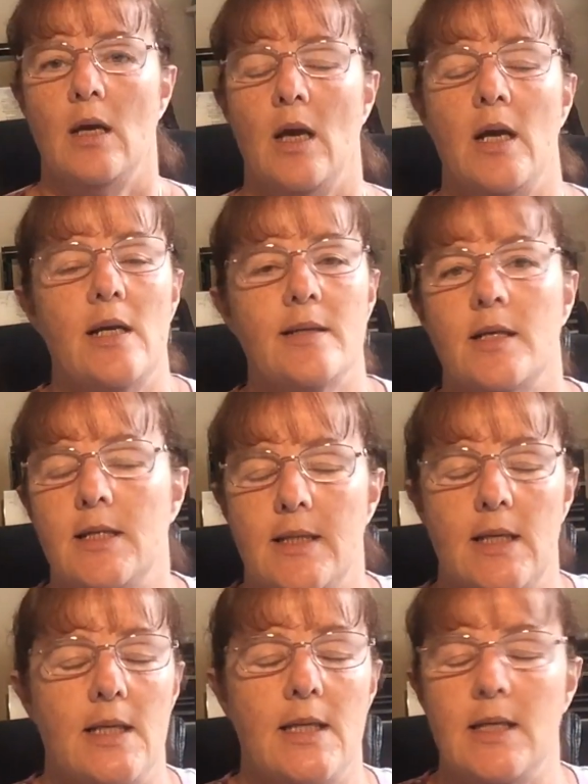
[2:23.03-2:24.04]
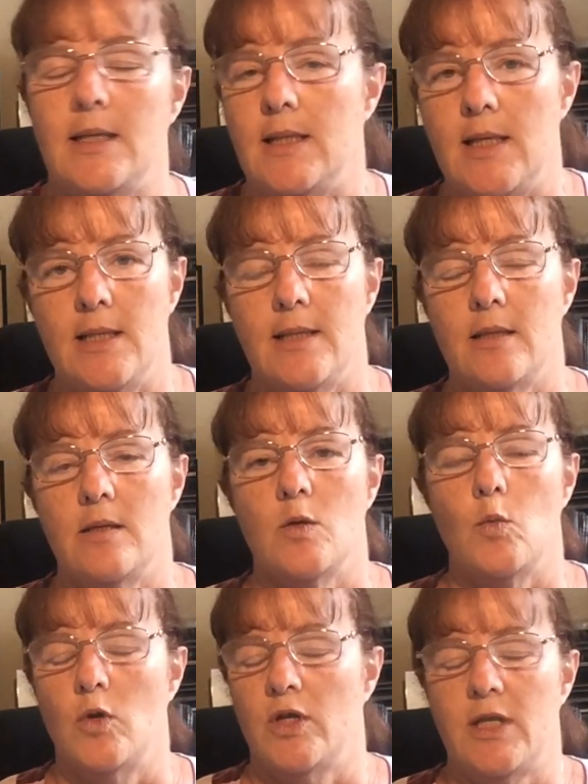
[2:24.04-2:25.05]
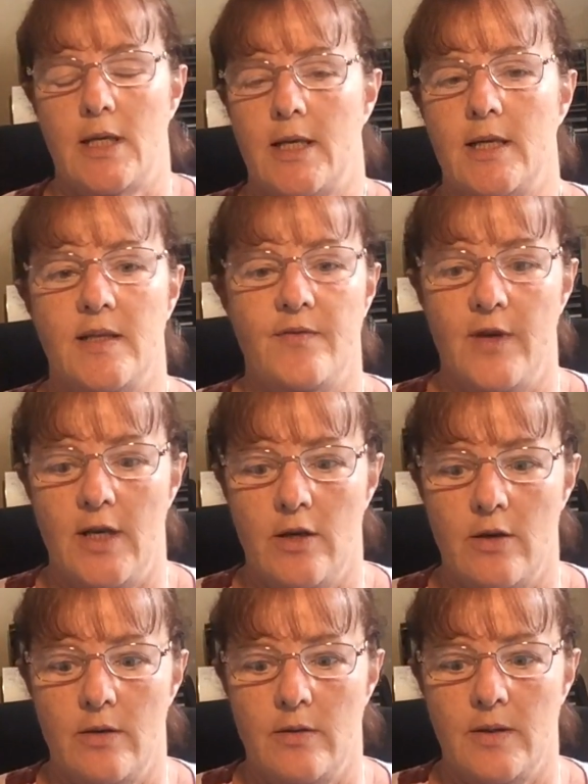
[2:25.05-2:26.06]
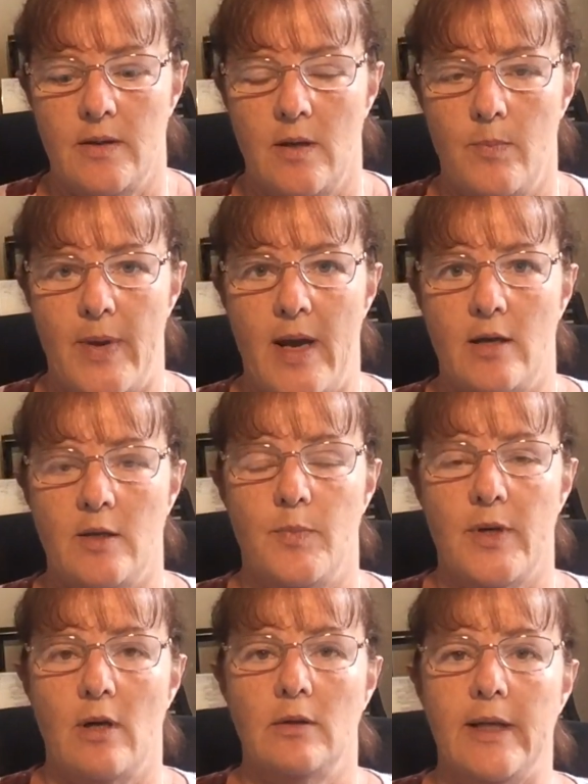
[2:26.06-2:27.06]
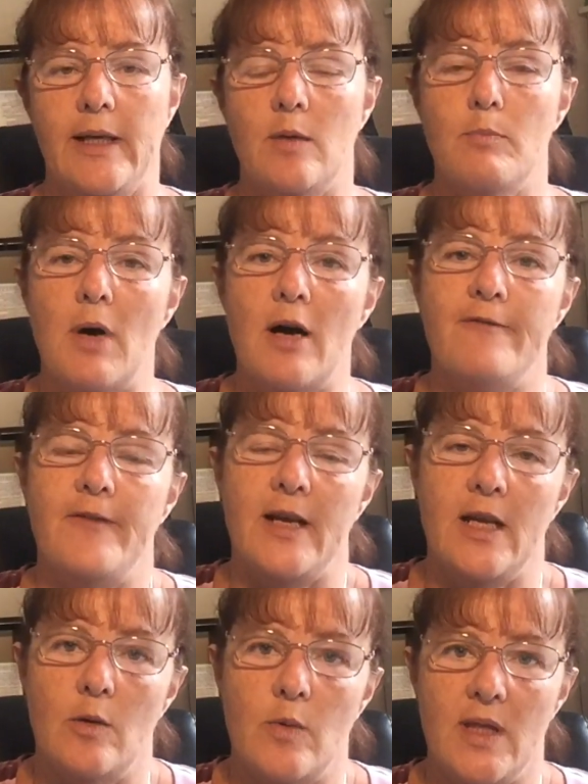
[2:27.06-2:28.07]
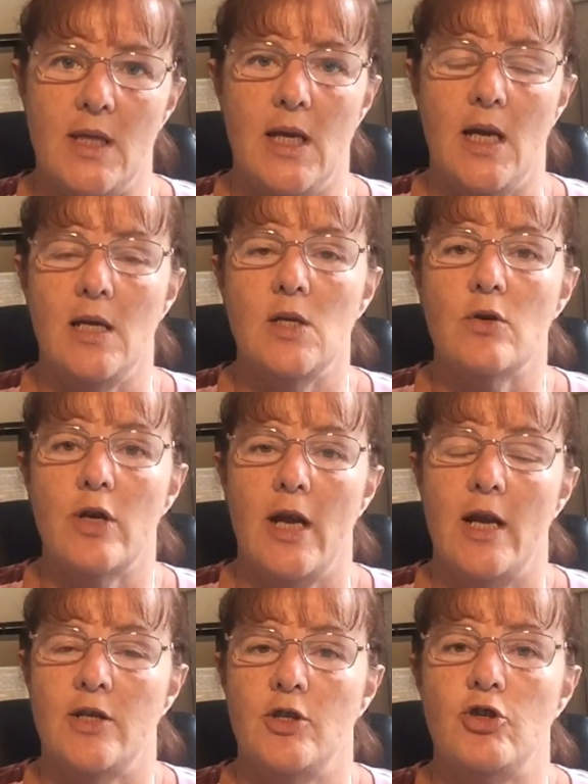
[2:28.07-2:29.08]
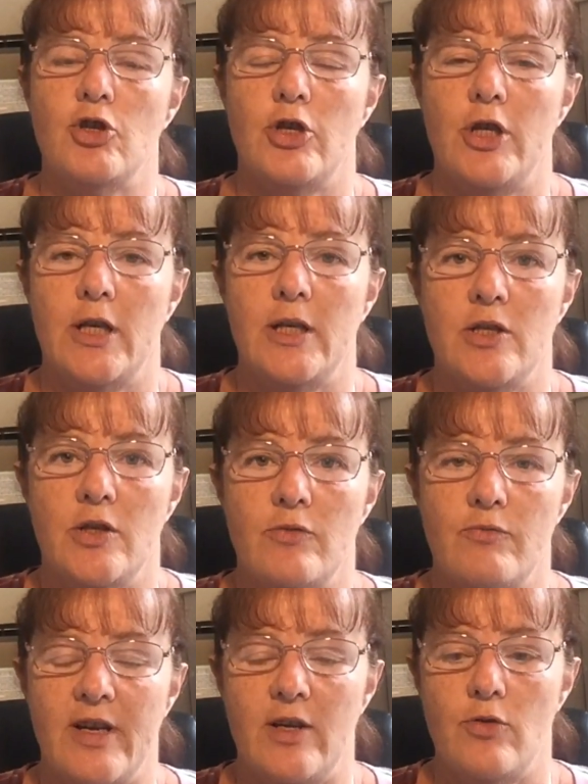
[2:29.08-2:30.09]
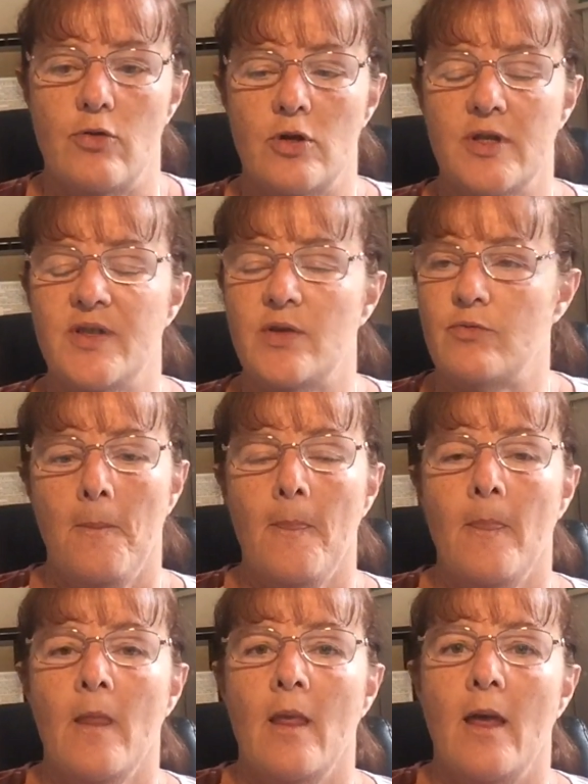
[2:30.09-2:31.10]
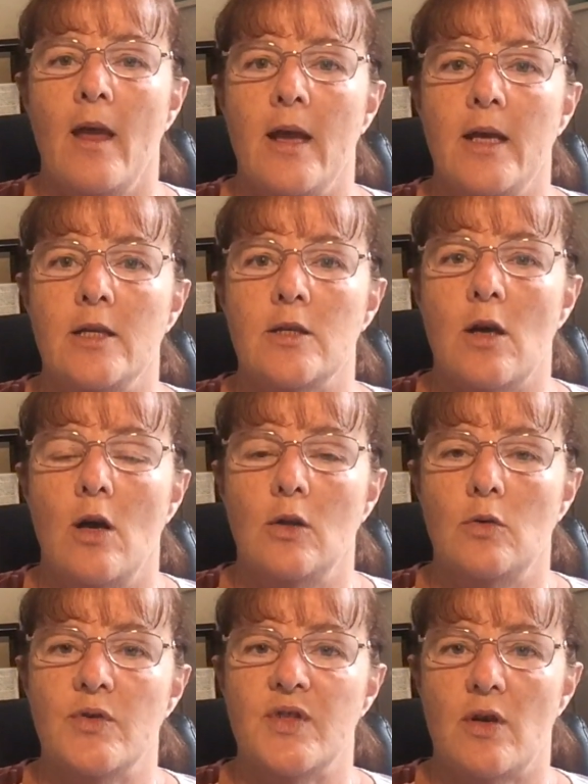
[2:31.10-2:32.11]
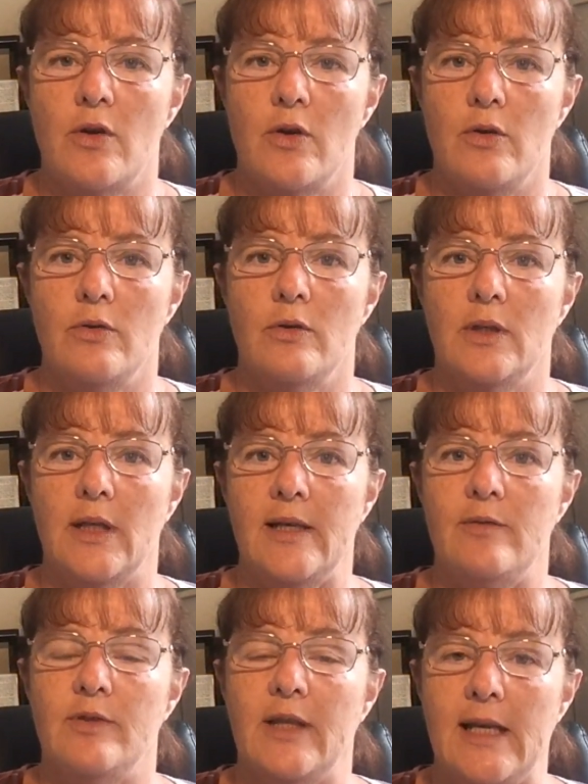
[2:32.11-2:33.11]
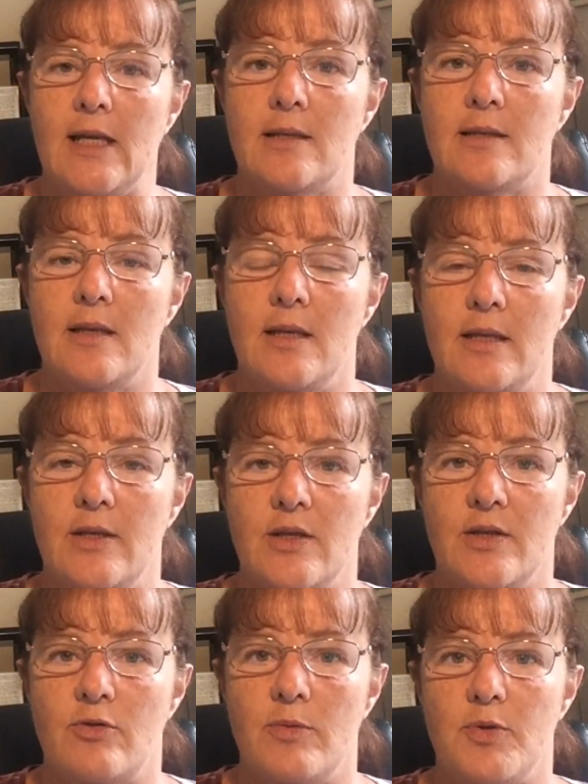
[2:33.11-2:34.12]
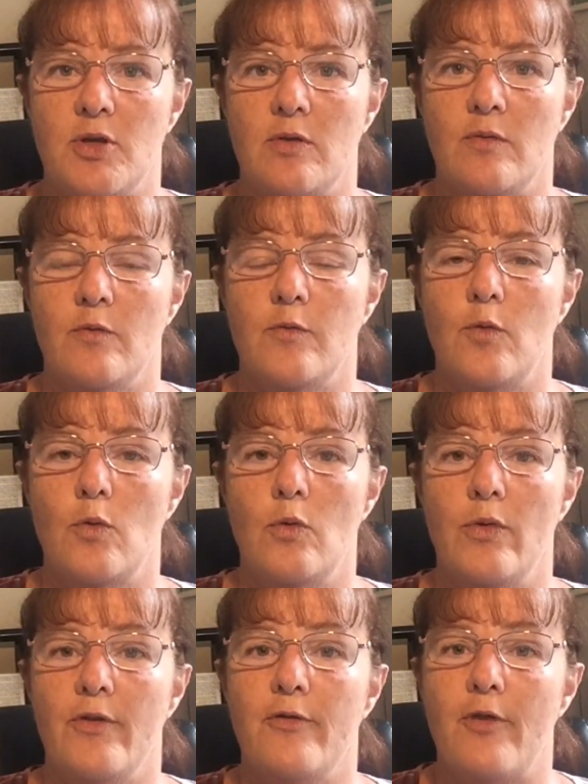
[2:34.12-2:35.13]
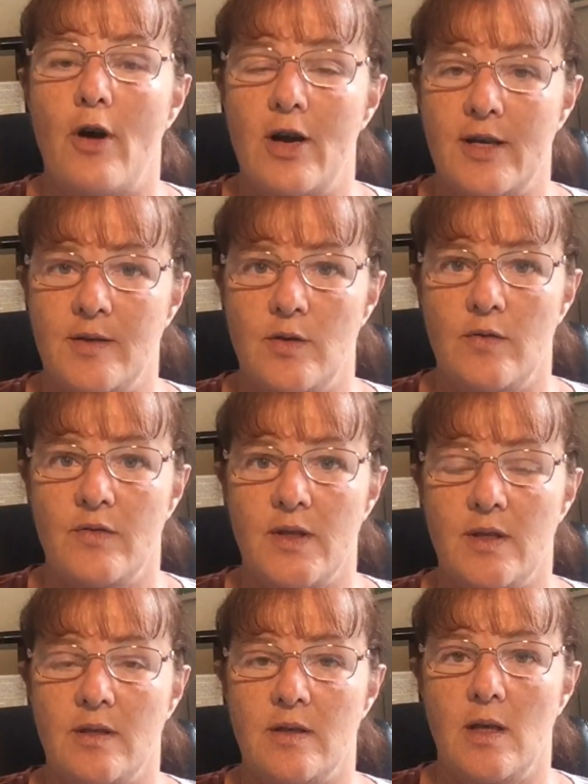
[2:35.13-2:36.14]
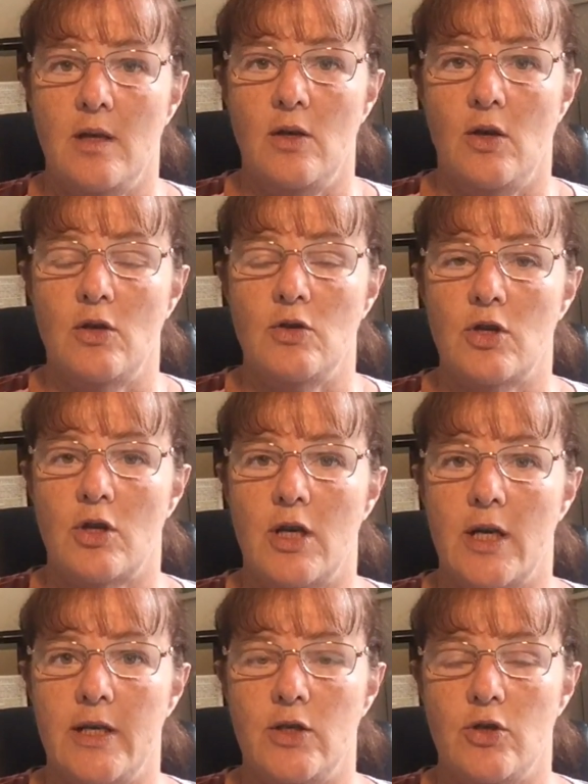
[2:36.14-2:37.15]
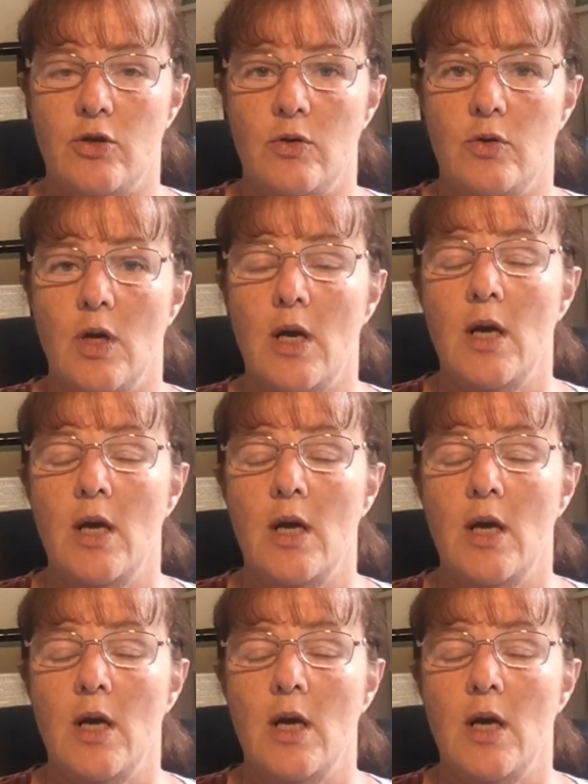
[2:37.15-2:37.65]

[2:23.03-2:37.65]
And as I said, this isn't what today's video is about, but I'll link my video at the end on how to donate to the Red Cross, and I'll also leave links in the description for the fire services that you can donate to